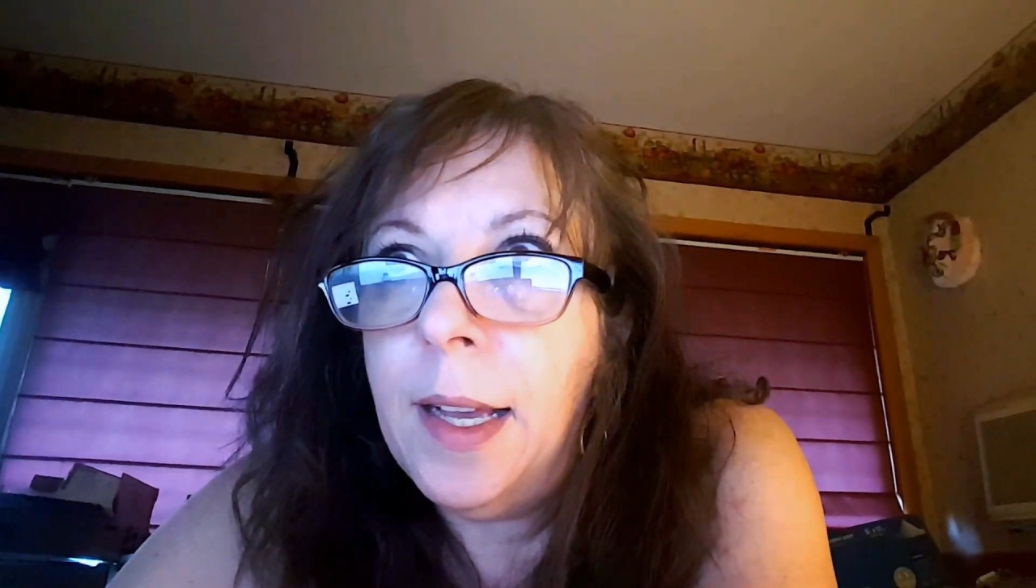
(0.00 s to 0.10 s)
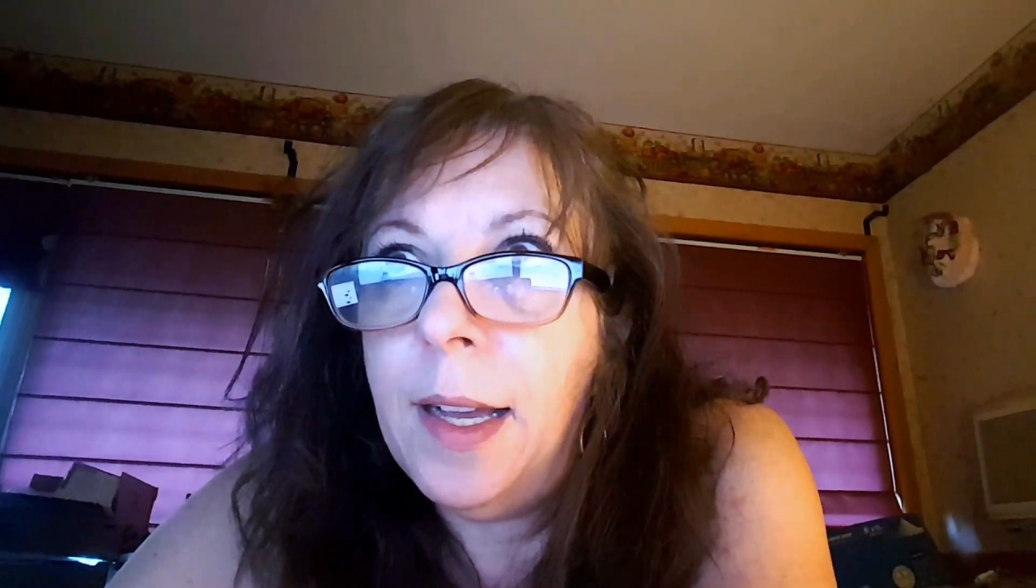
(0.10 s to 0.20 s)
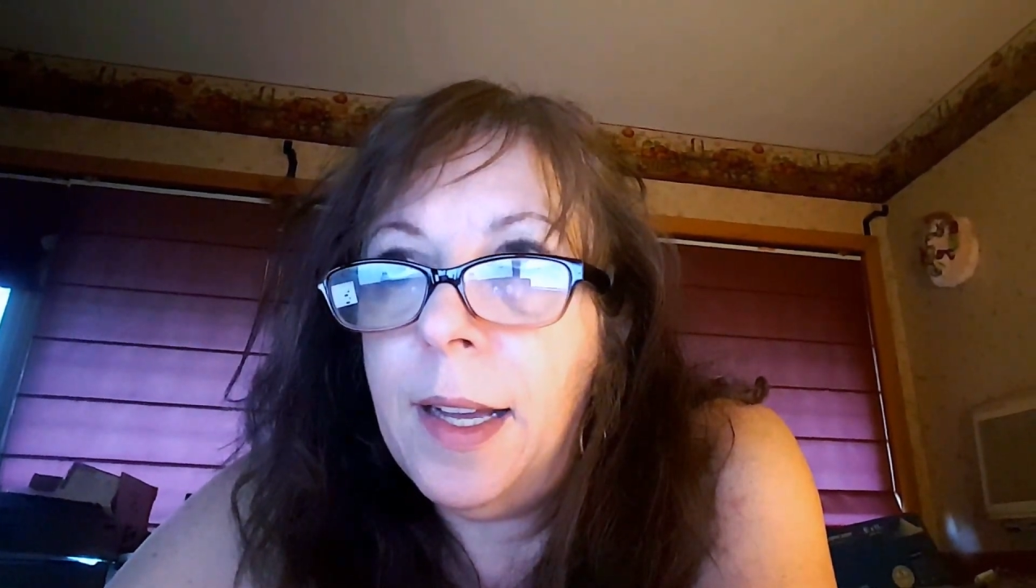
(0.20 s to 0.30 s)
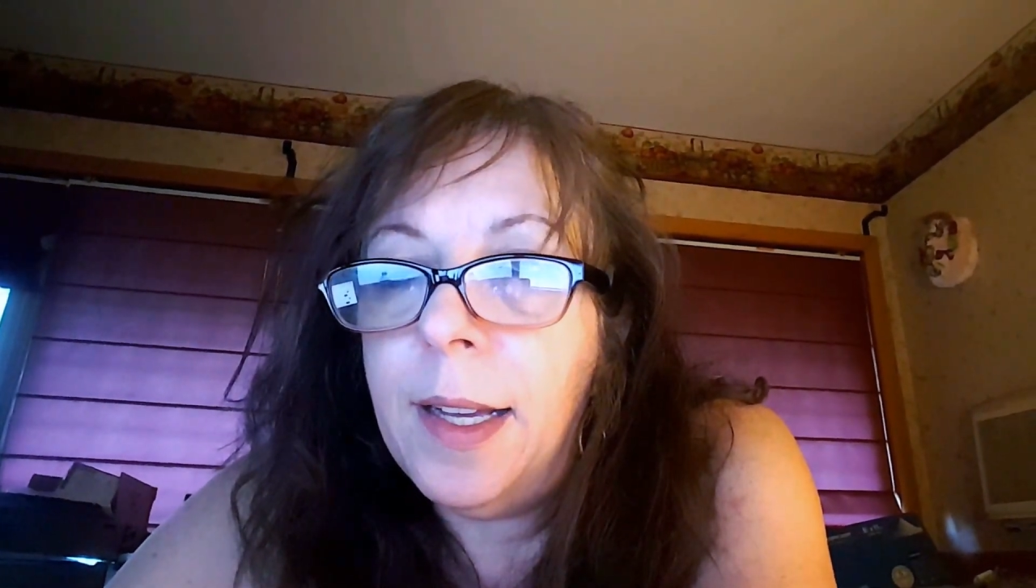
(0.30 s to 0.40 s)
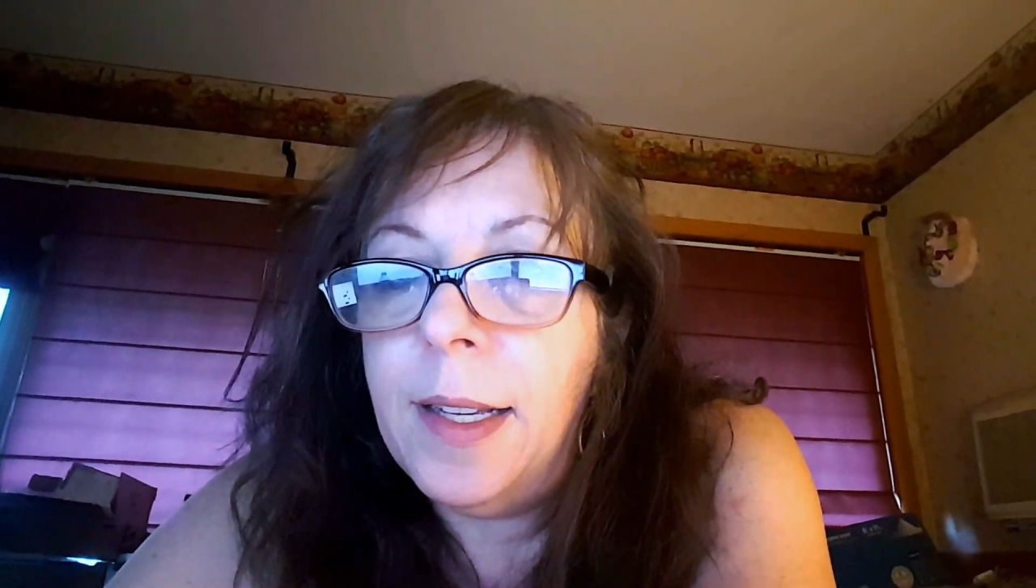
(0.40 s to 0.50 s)

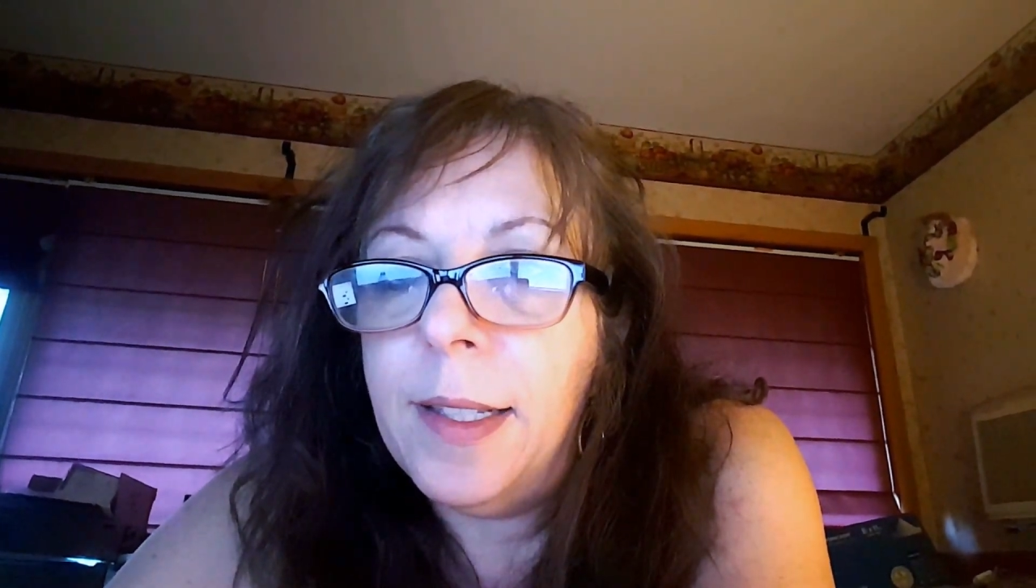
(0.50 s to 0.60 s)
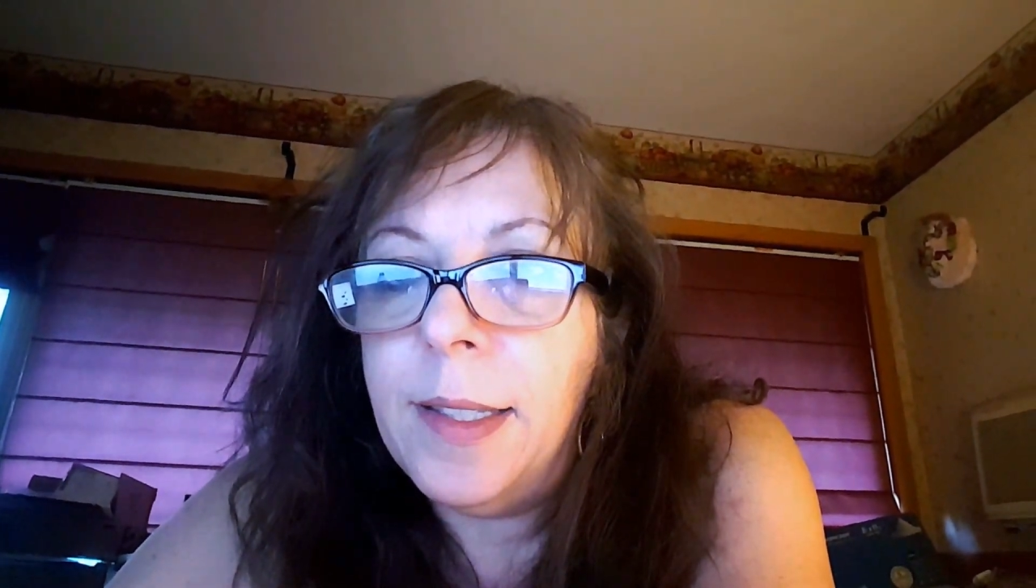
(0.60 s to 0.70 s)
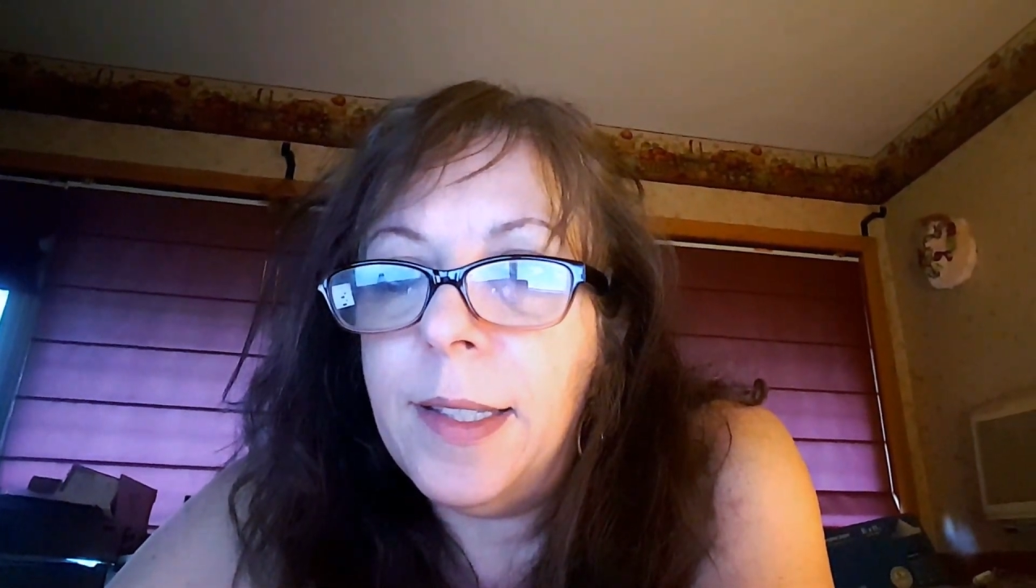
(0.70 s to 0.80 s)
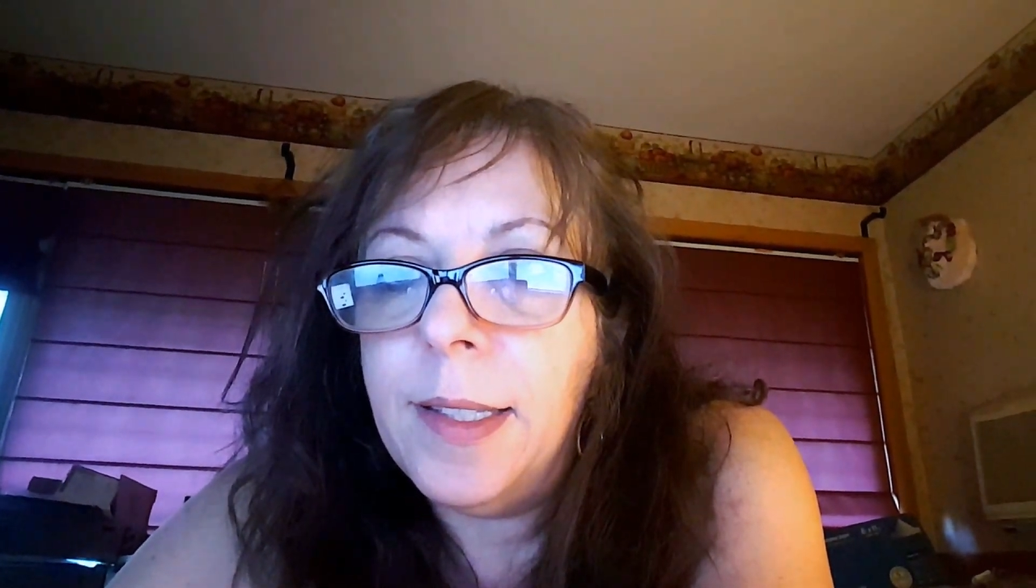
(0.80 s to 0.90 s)
uh,